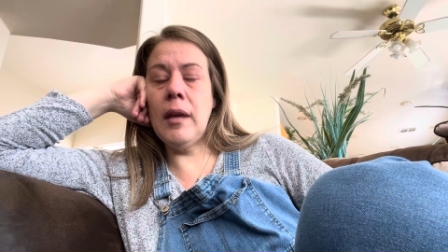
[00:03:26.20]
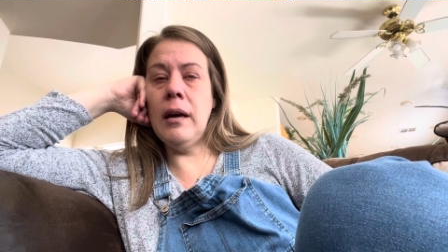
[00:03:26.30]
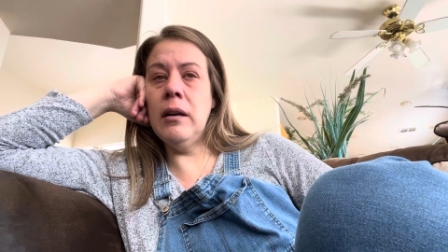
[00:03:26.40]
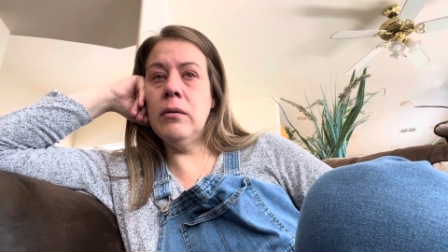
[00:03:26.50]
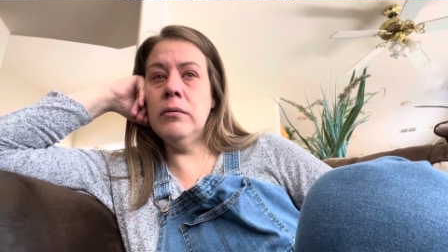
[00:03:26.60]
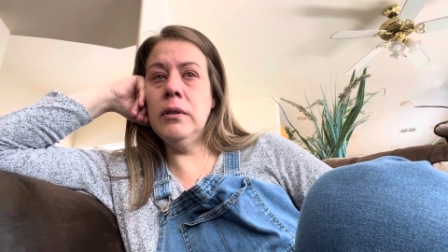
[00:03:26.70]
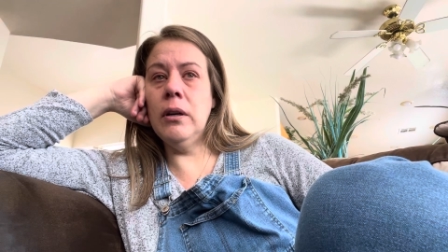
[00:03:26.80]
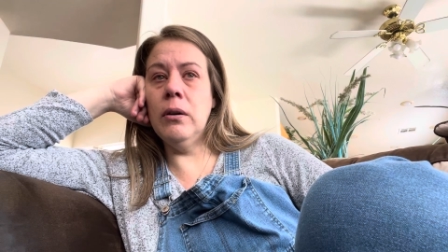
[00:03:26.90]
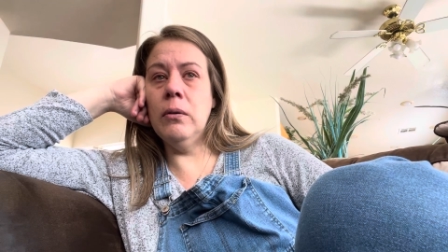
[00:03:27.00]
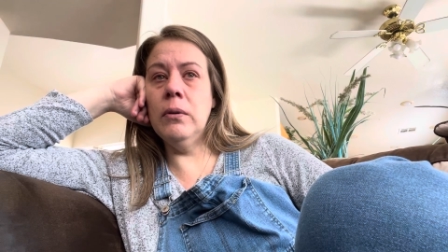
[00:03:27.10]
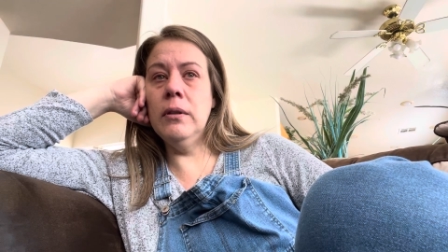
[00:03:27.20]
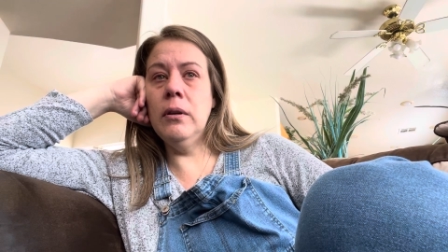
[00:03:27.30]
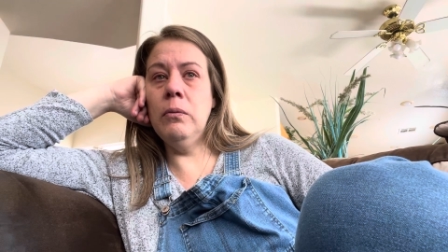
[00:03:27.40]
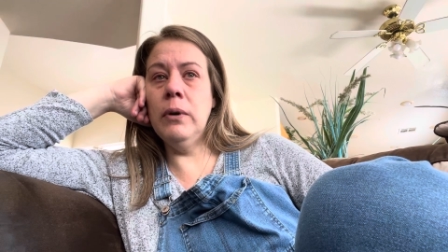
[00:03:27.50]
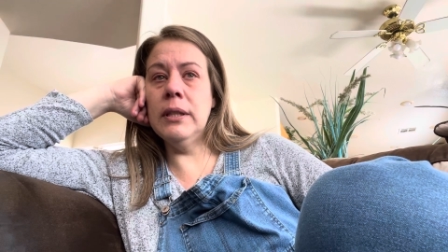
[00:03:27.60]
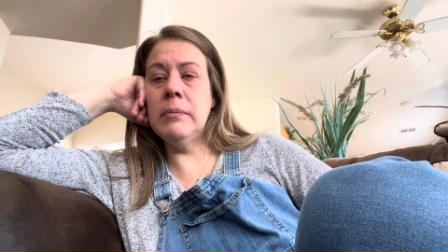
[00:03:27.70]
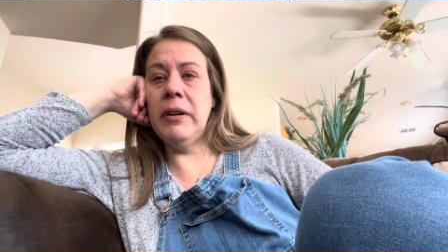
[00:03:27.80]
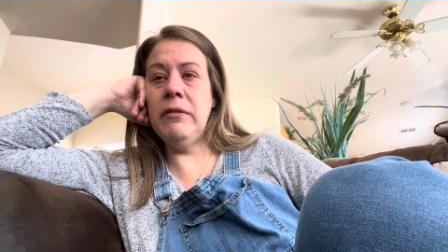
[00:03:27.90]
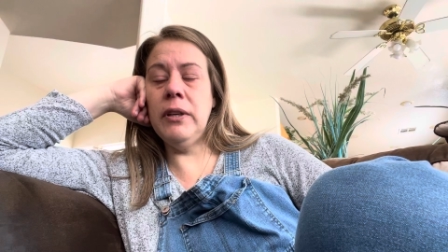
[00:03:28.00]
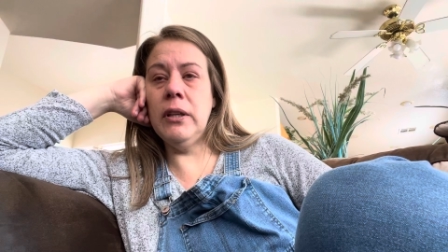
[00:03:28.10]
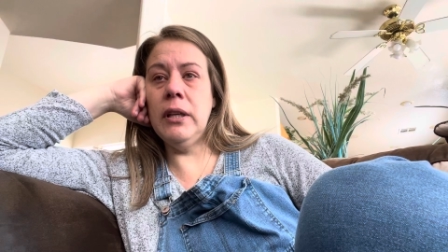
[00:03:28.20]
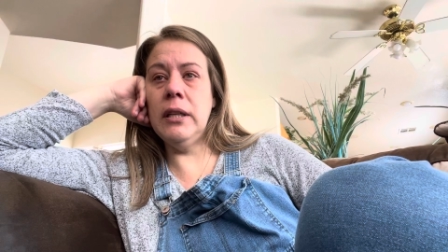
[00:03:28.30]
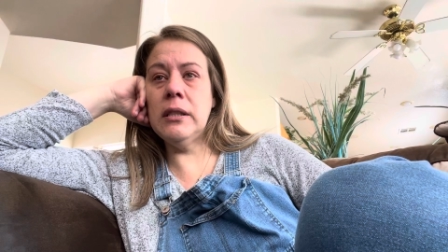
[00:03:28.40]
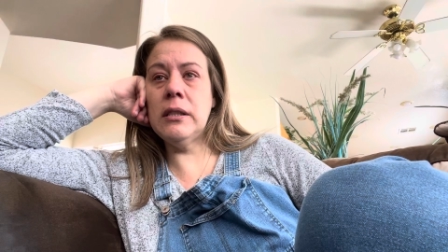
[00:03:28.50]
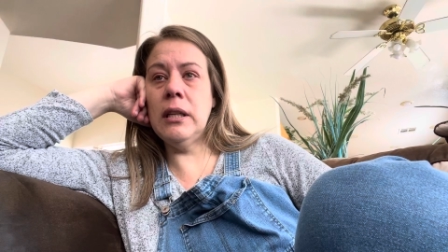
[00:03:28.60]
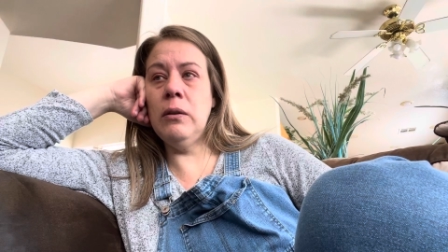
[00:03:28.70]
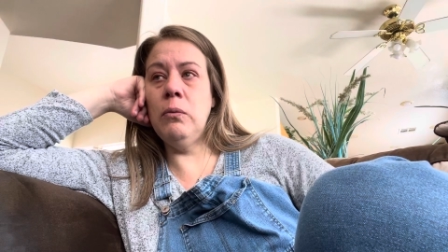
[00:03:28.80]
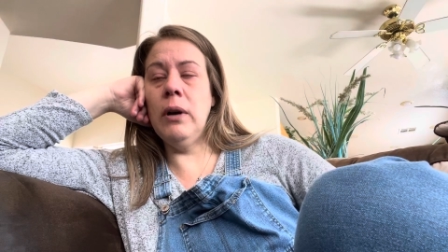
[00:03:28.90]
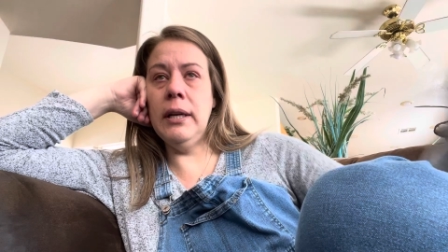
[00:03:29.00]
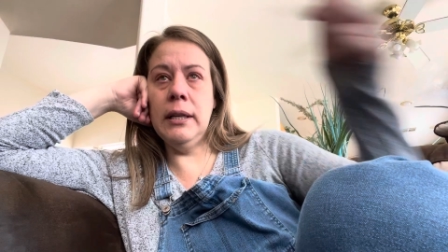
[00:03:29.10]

I don't know what's my feelings and what